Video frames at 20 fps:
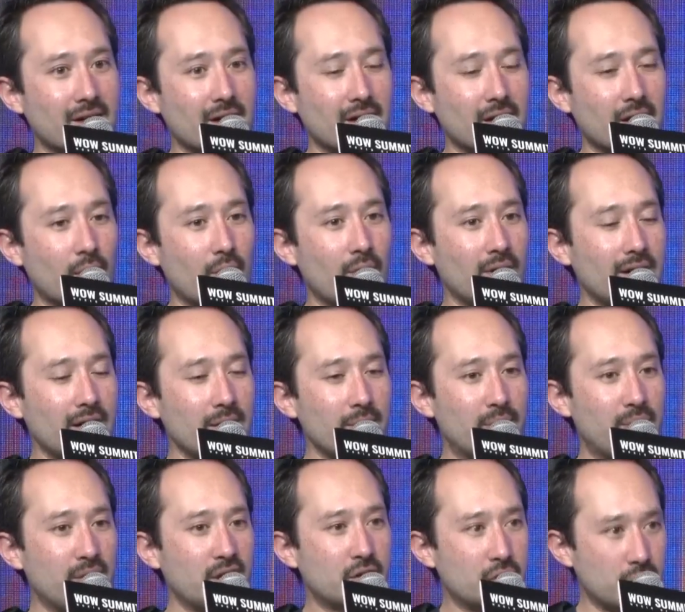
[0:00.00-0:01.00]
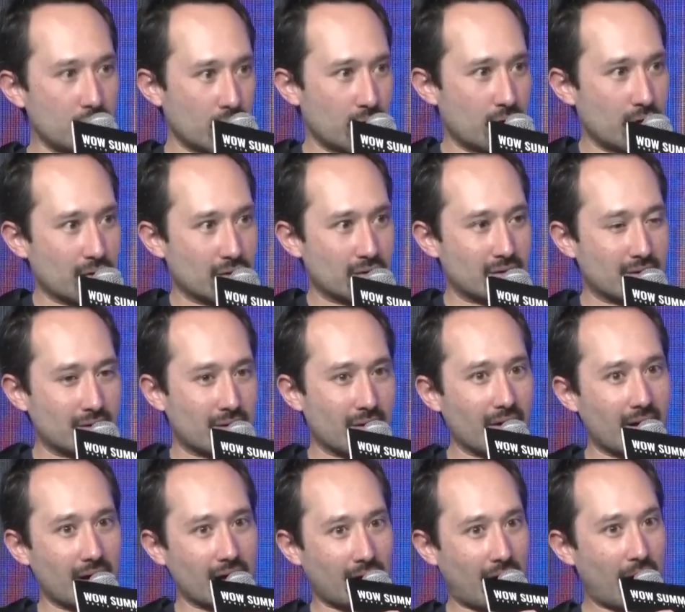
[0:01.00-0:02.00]
really be curious.
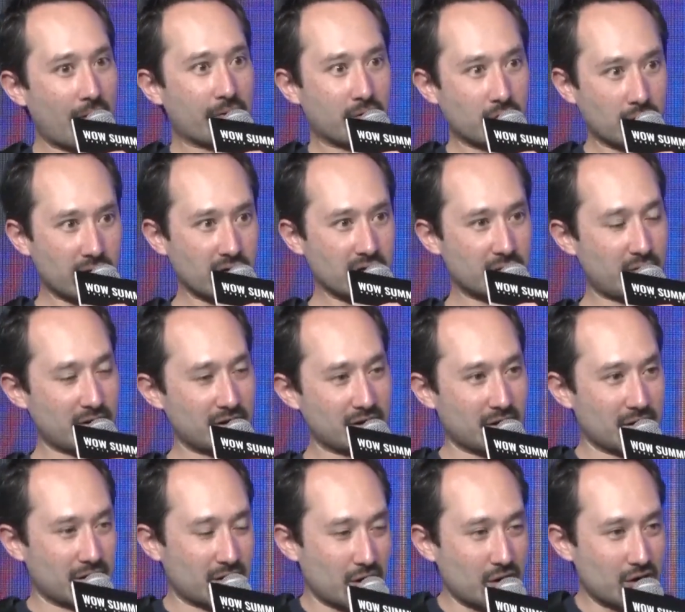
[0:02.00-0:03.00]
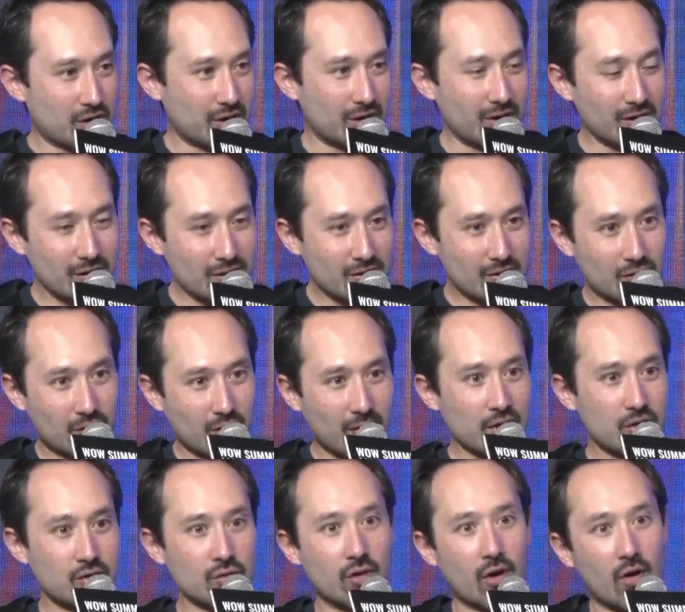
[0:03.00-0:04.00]
After this presentation, try
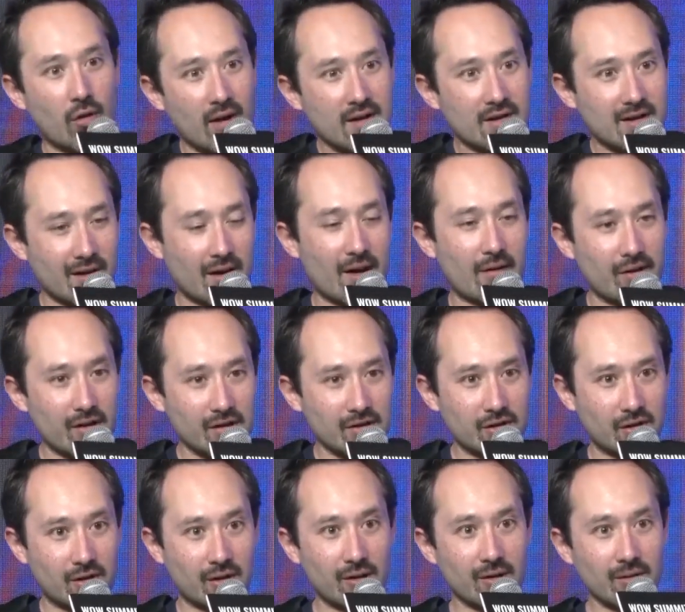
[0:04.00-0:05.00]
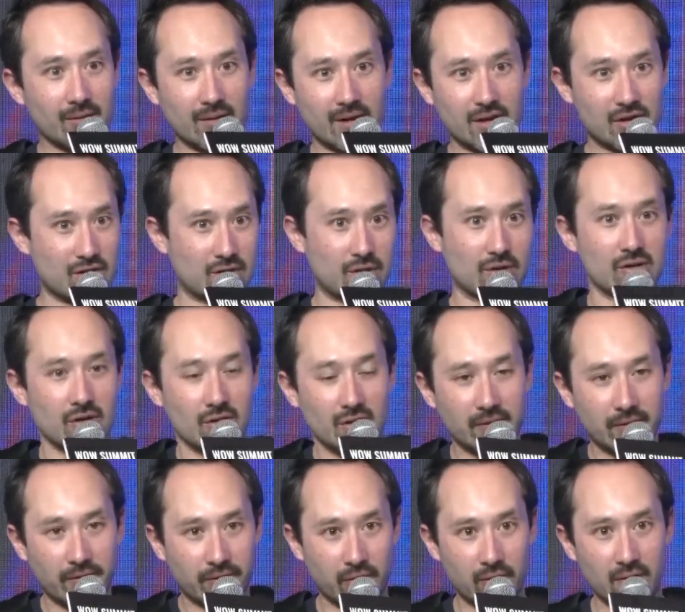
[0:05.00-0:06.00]
to create an avatar. It's
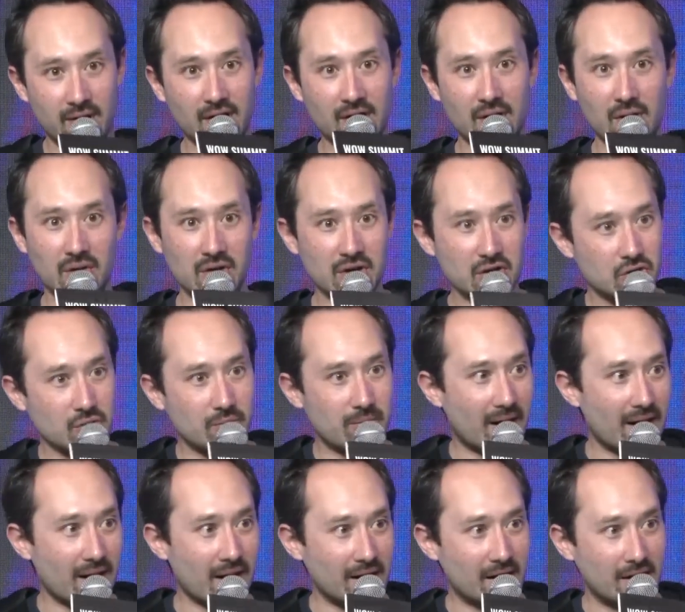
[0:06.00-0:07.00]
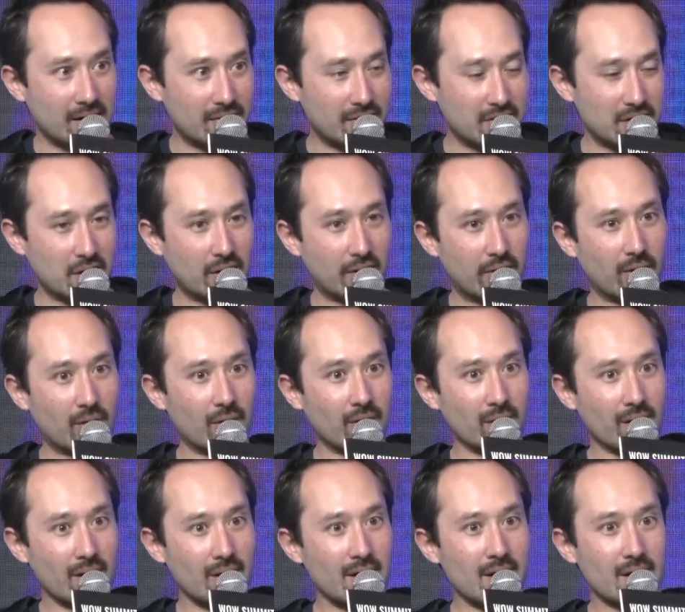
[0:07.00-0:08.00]
totally free, no need to buy an NFT at
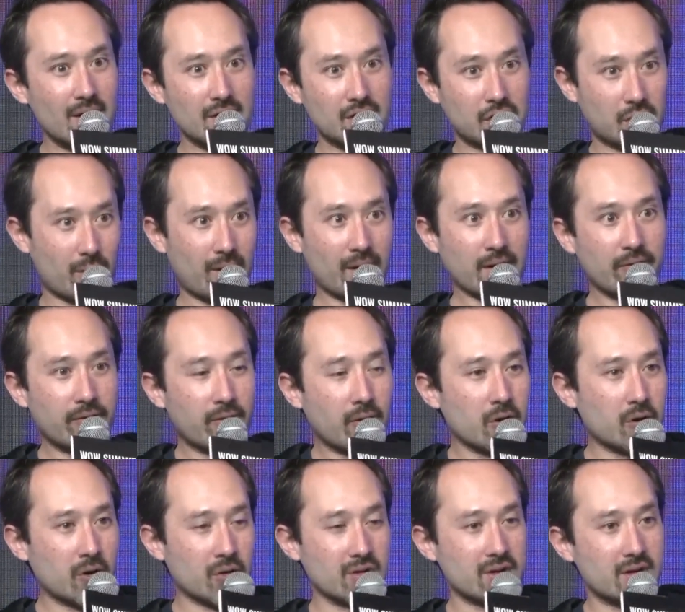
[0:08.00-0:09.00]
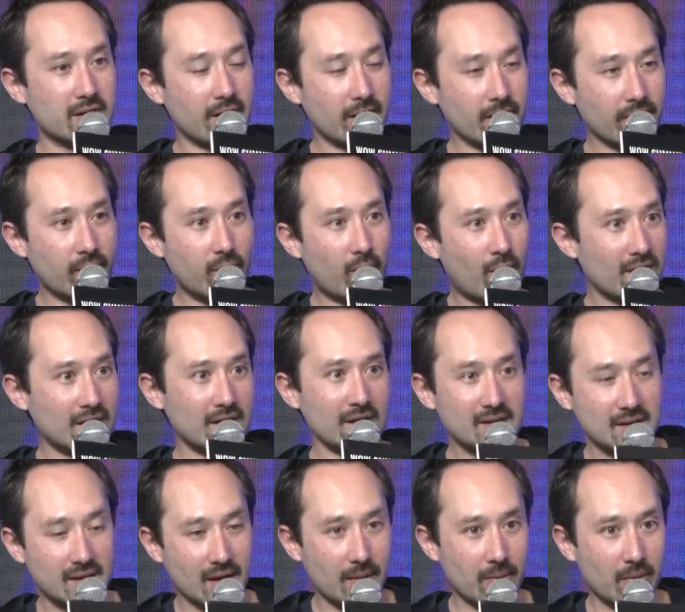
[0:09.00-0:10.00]
all. Try for yourself what is
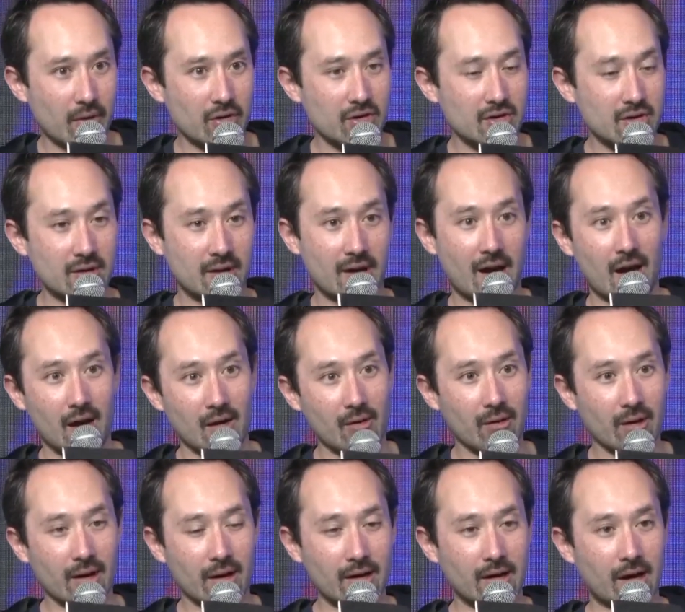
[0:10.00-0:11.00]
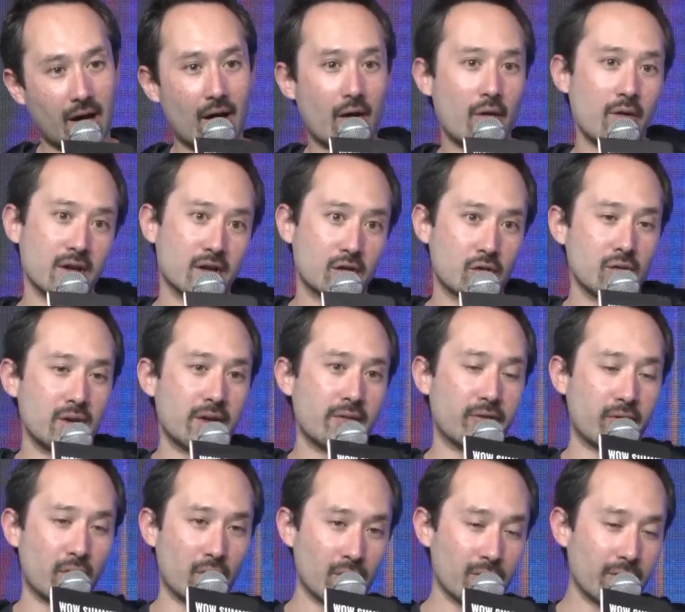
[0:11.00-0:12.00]
Sandbox now and how it could
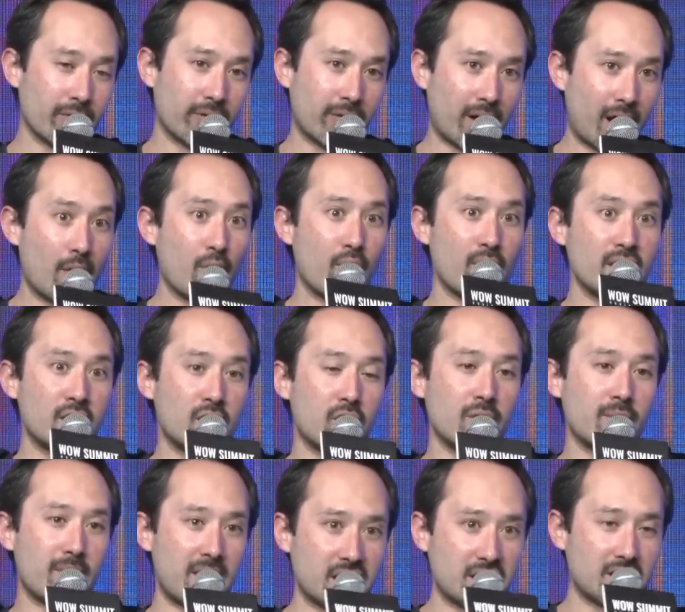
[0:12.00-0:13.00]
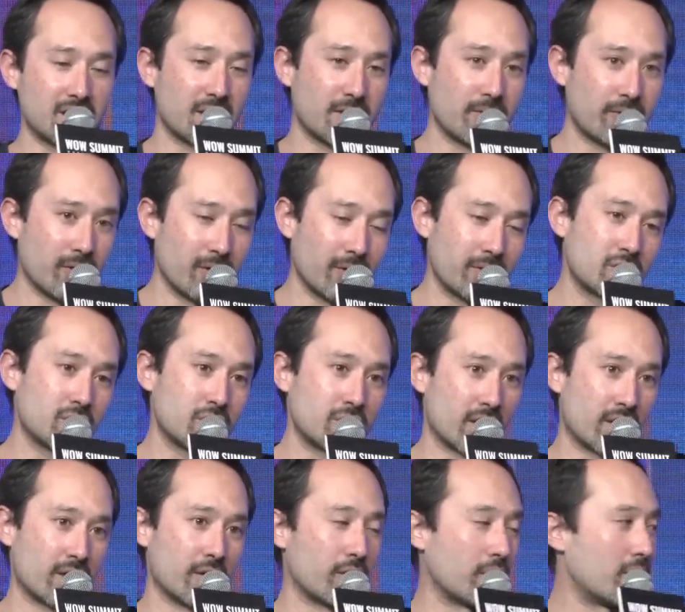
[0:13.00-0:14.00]
evolve, how we could make it evolve
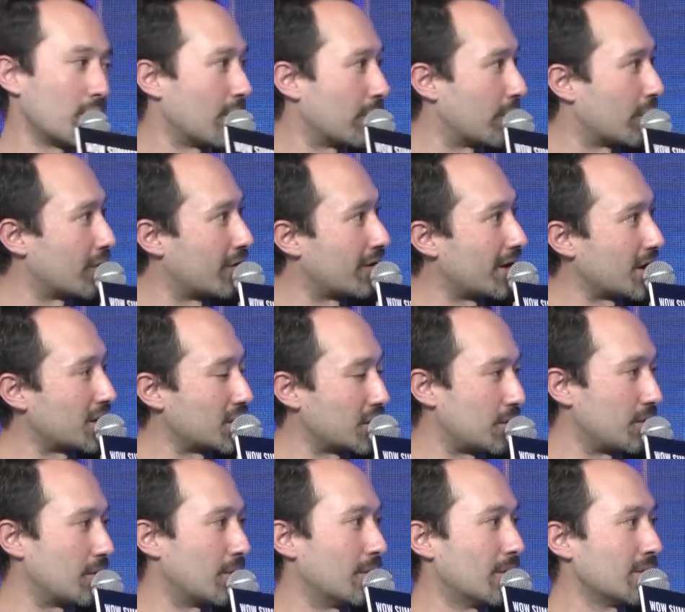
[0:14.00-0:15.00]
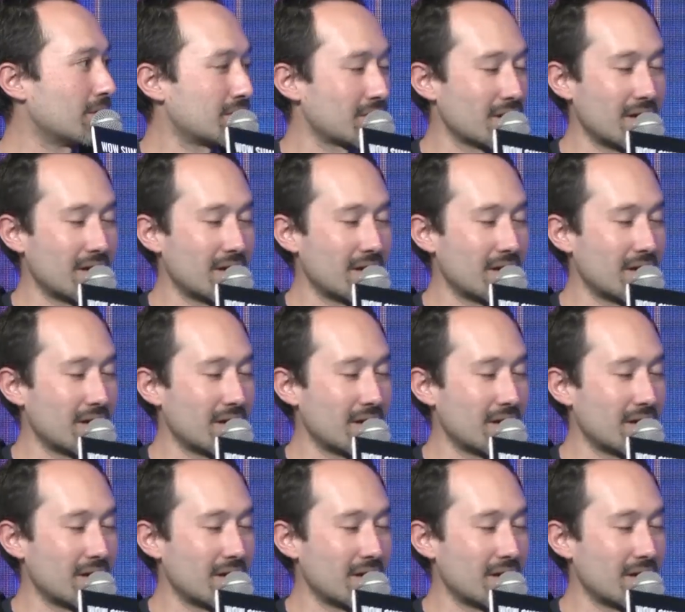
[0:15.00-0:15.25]
together over the next years,